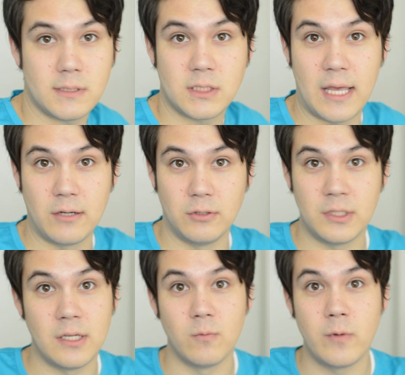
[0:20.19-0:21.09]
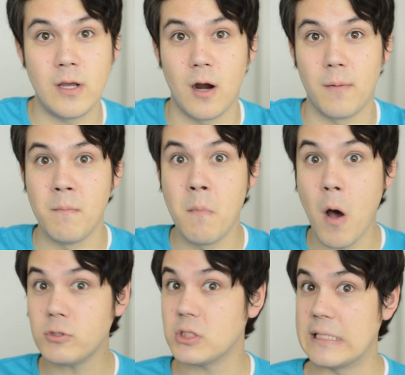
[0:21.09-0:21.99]
settled in. We are
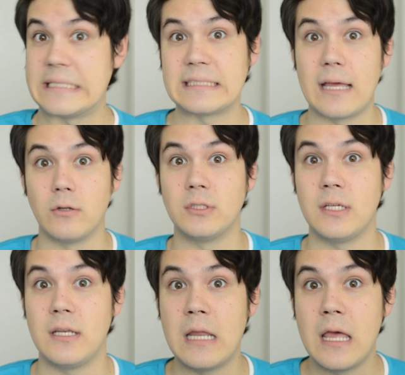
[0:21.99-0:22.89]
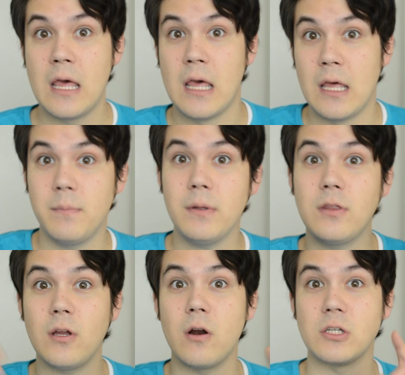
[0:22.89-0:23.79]
mostly settled in,
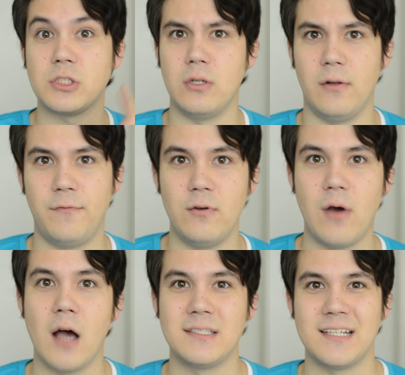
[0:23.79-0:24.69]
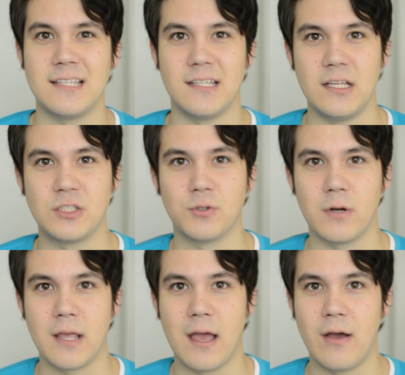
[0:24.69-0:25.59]
but there are still a few odds and ends that need
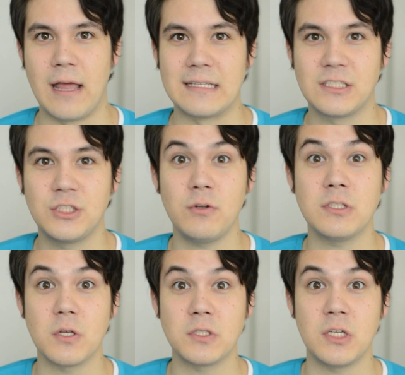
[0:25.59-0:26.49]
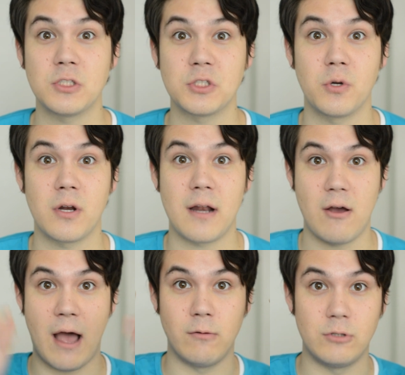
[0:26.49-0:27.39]
sorting out, and as soon as those things are sorted
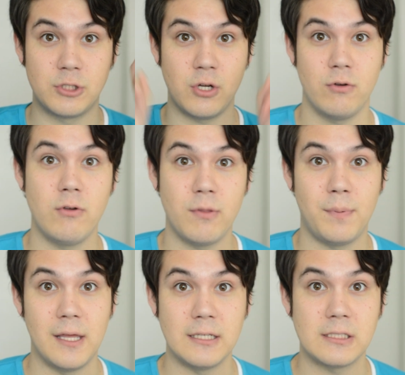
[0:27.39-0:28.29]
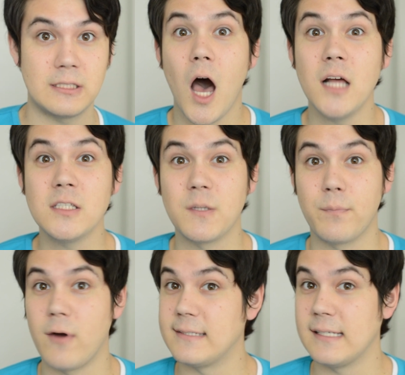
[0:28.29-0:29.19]
out, I will show you the place.
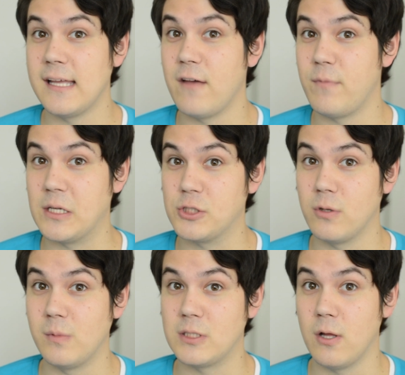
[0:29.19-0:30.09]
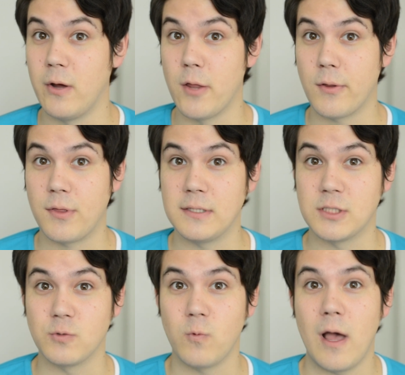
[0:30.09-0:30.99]
Unsurprisingly, I've been extremely slow on other things
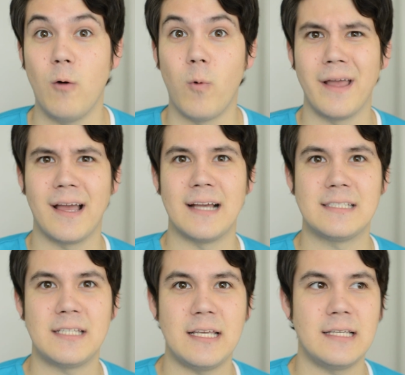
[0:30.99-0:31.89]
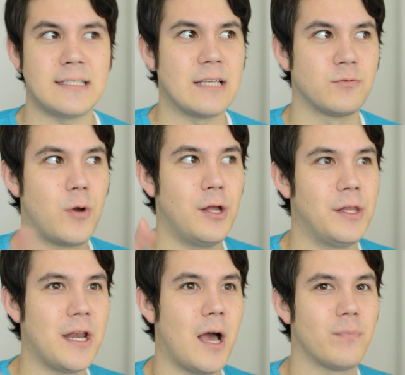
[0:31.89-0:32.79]
as well. White Guy Sings has
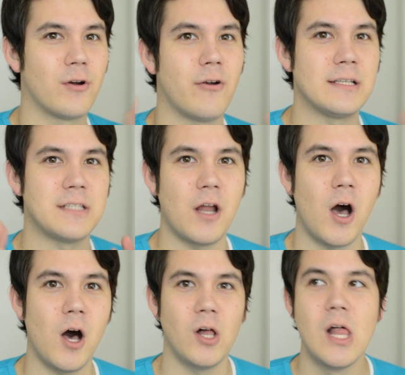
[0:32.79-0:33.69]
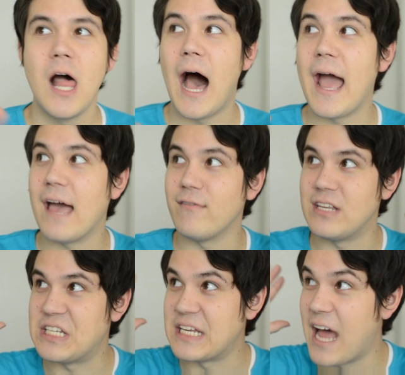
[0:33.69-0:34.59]
really not progressed at all. I
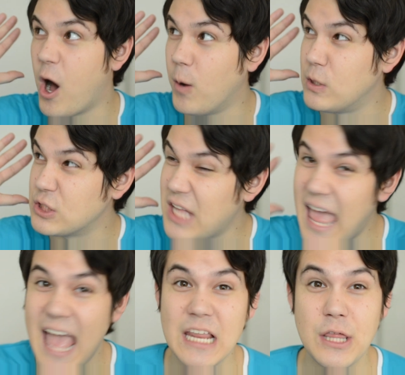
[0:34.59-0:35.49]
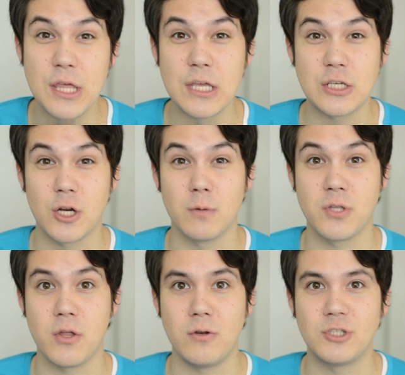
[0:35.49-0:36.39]
haven't done almost anything in terms
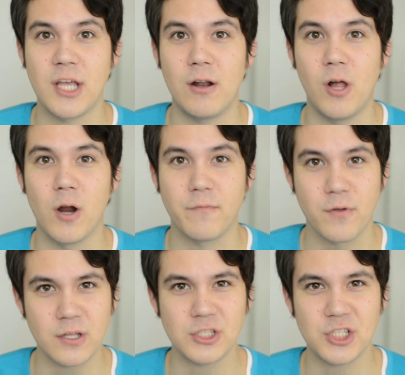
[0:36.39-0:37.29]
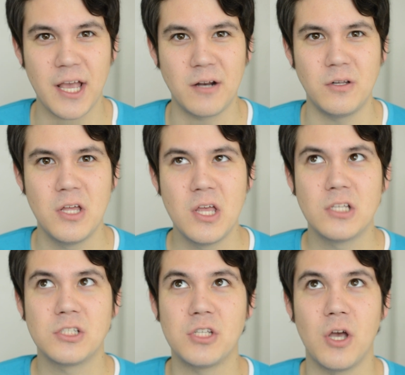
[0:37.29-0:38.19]
of the new channel art for this channel,
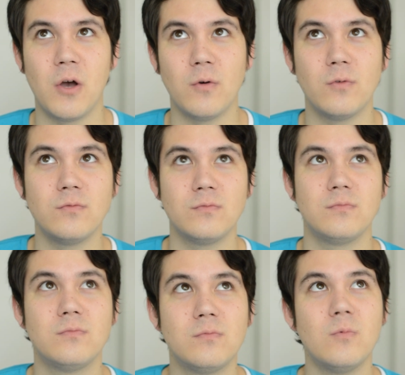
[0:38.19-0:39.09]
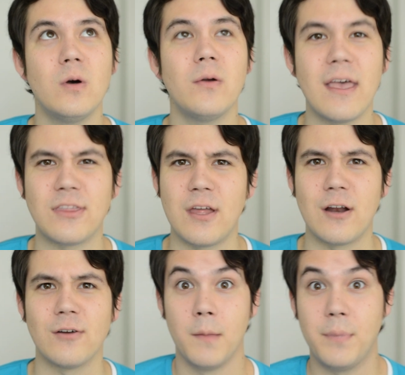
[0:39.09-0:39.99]
so we'll get
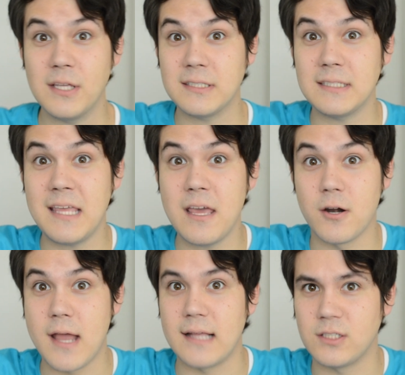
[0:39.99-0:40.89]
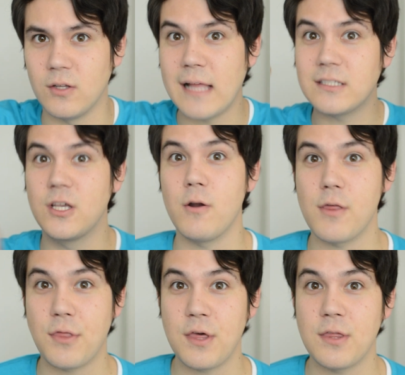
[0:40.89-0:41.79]
there. But this is the internet, so let's go to
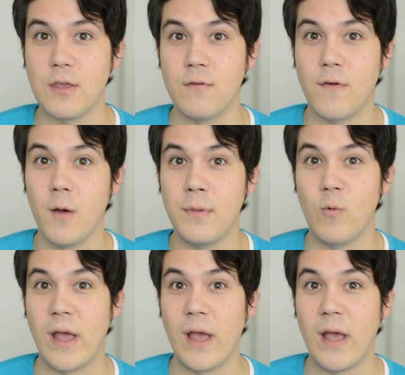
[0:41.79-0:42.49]
the thing that you've all been